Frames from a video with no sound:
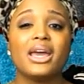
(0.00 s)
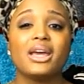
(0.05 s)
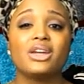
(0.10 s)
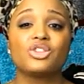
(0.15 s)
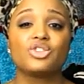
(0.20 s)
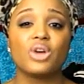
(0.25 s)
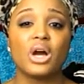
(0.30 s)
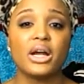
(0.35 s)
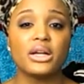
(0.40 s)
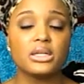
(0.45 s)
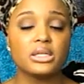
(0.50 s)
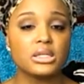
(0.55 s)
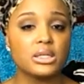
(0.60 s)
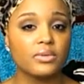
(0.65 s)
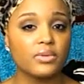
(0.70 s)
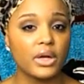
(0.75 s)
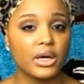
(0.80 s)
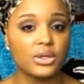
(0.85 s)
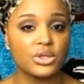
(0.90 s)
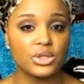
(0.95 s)
and try to
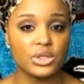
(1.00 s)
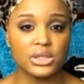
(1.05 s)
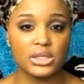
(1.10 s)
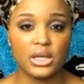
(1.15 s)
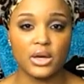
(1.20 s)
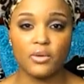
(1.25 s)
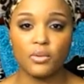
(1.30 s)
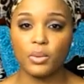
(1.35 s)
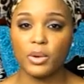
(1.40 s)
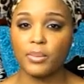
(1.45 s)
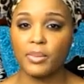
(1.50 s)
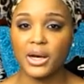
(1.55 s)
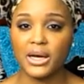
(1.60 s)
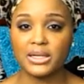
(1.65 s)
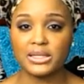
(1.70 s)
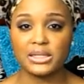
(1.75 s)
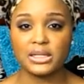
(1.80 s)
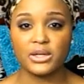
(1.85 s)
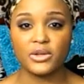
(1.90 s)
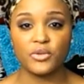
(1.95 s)
surround yourself with
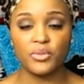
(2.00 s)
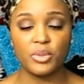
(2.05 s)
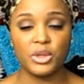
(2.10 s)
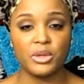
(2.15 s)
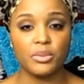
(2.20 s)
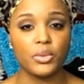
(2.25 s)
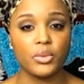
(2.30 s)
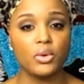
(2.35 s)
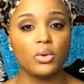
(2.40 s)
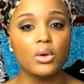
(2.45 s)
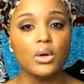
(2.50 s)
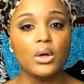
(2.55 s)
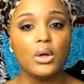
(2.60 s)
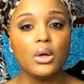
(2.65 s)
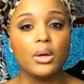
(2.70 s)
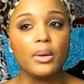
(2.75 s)
positive people